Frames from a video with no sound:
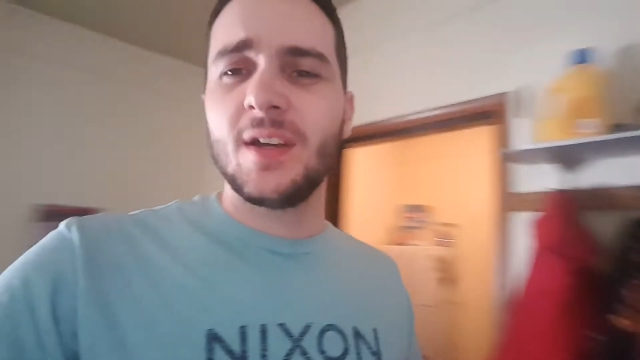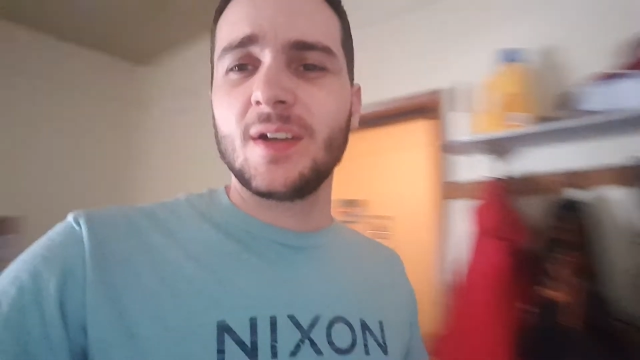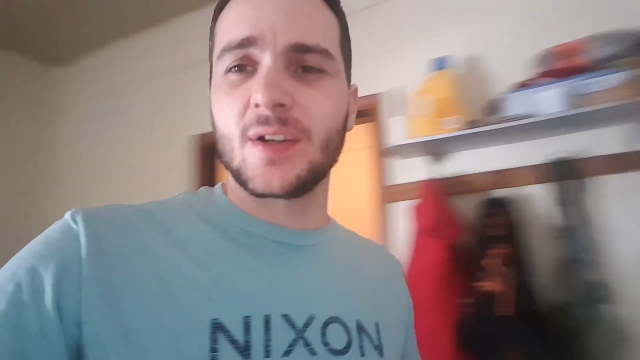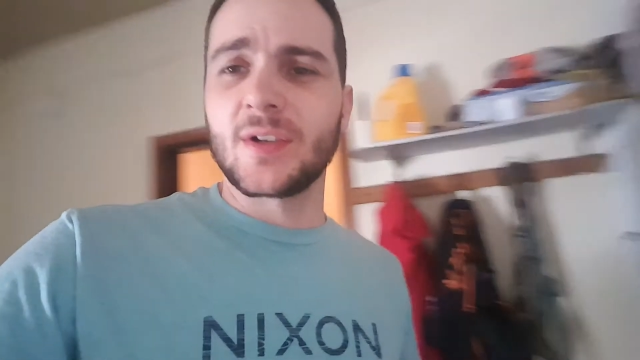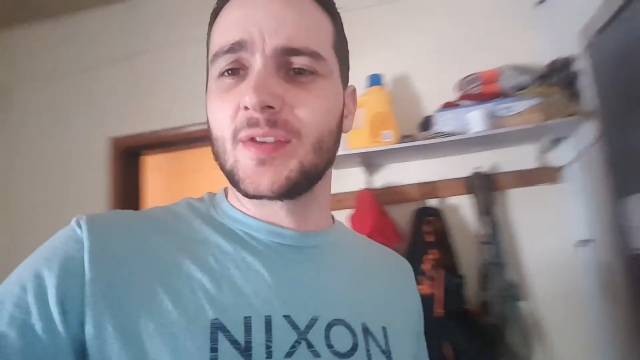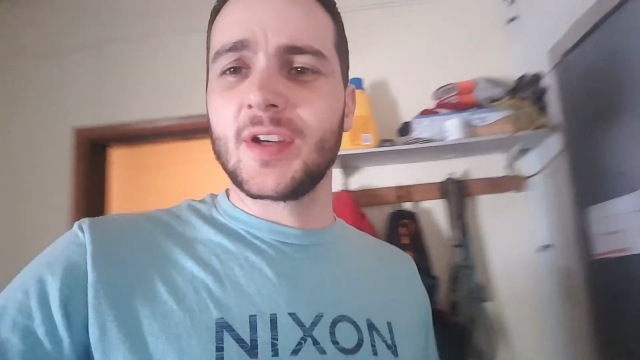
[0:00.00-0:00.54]

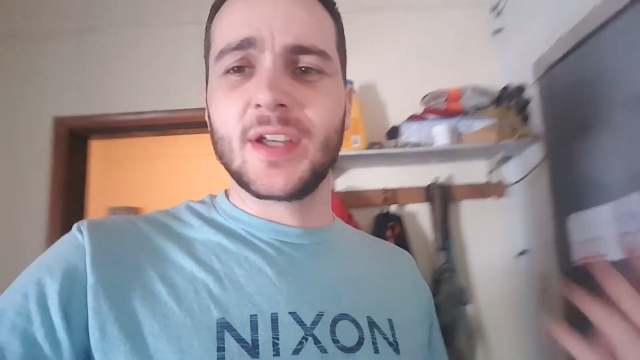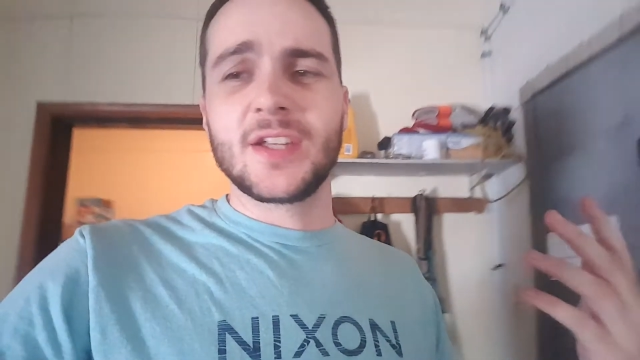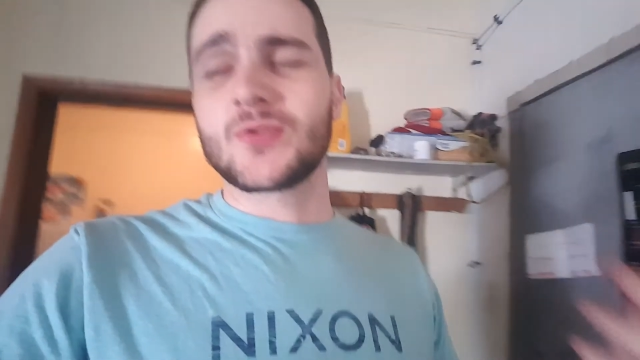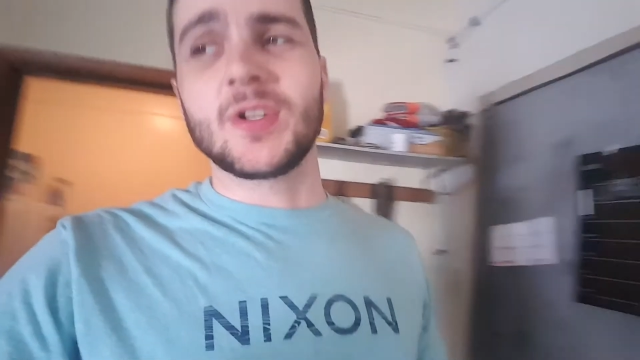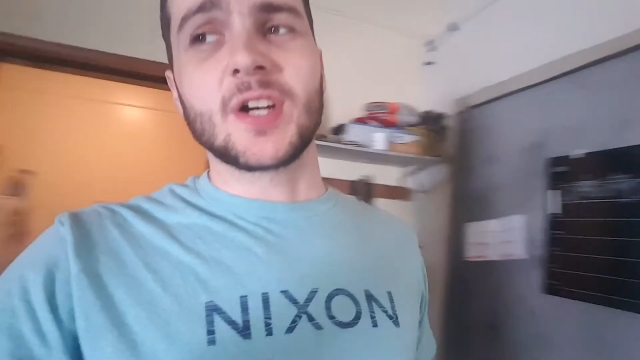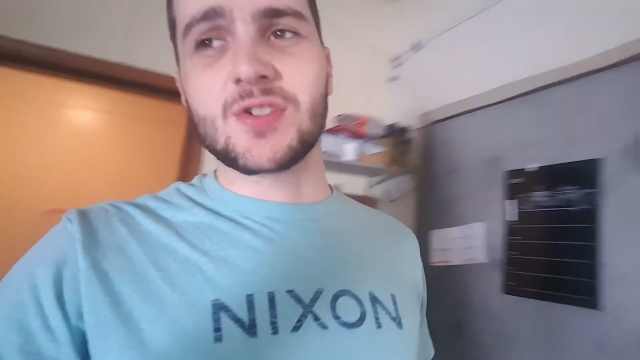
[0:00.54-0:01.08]
the
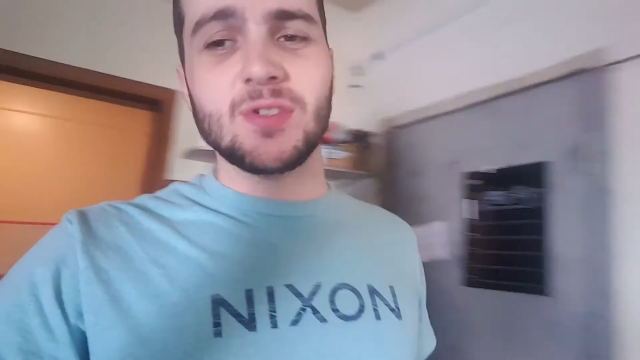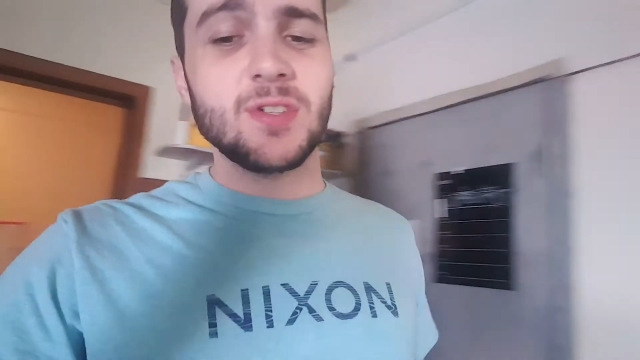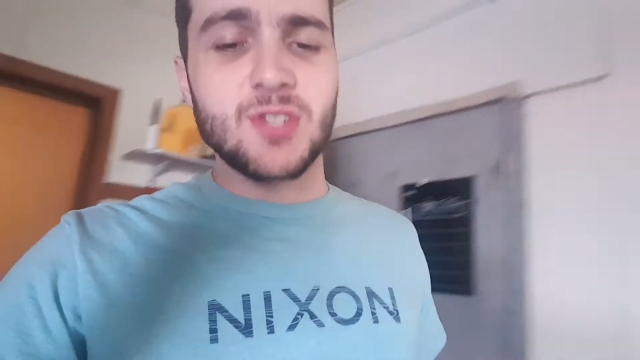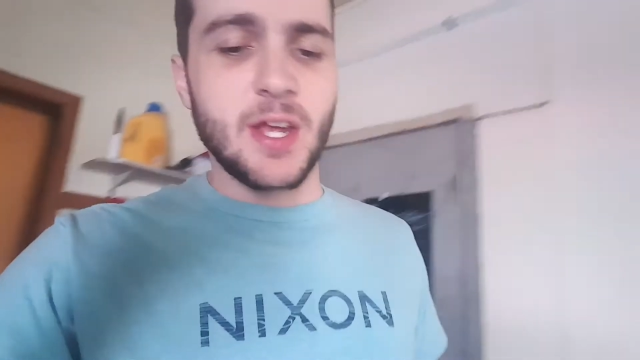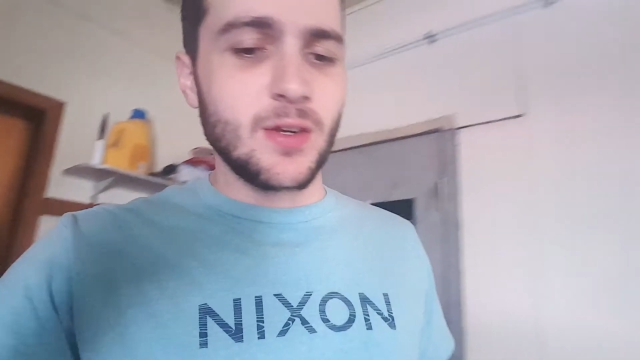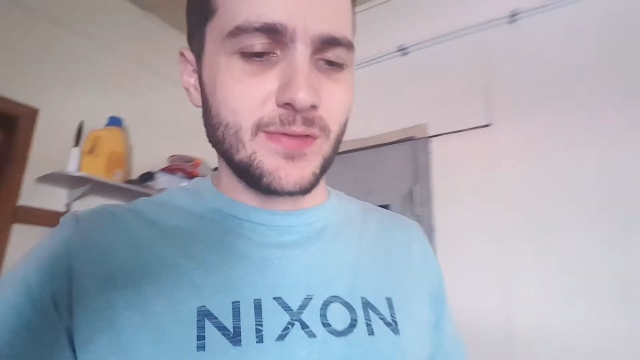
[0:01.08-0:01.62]
introduction to the
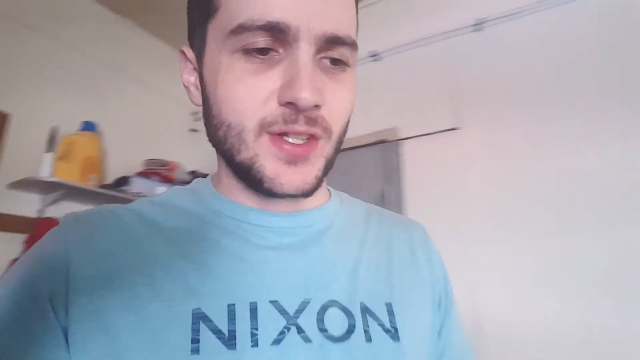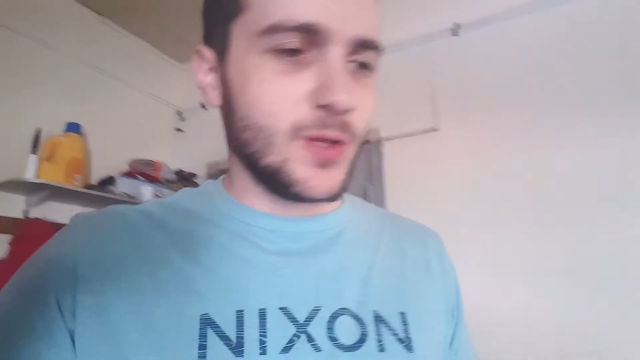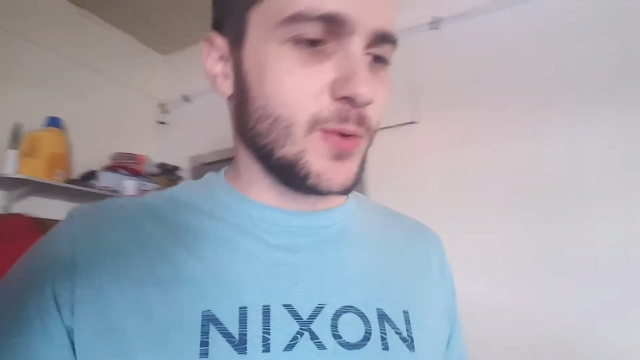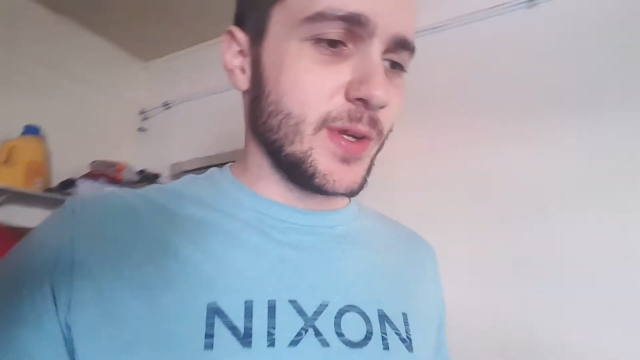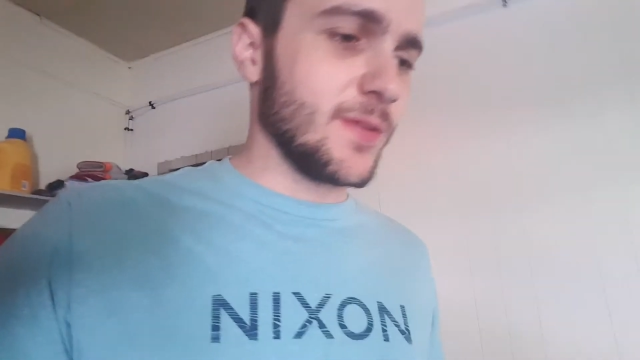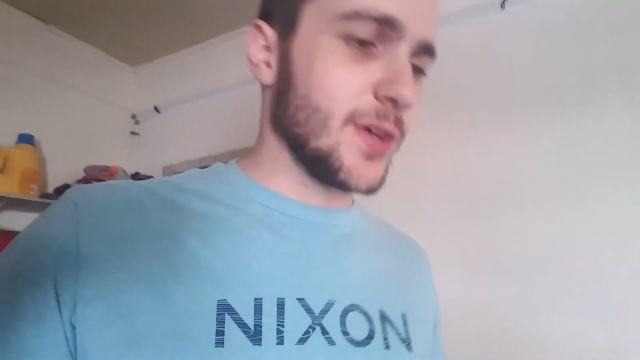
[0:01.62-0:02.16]
channel video or
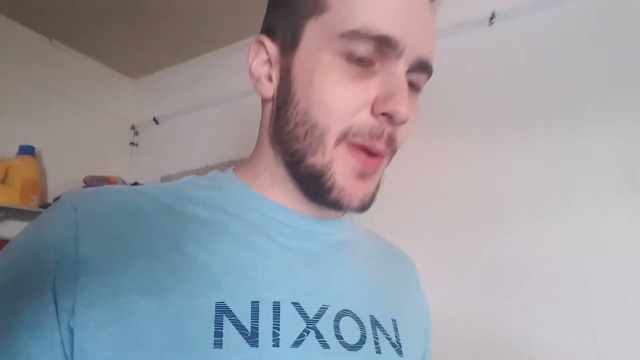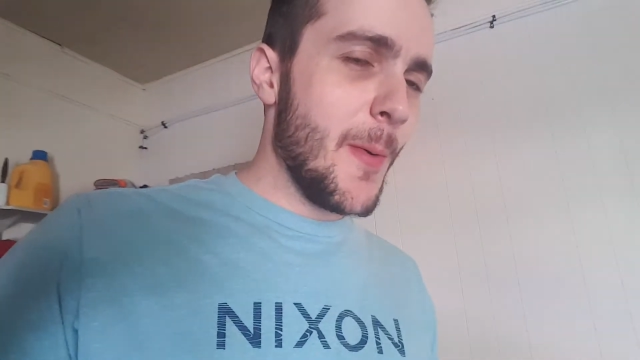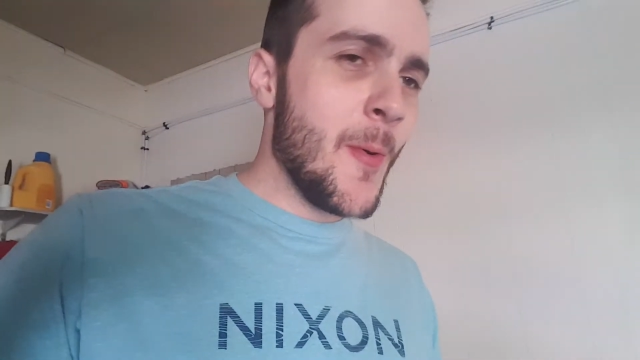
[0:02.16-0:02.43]
whatever,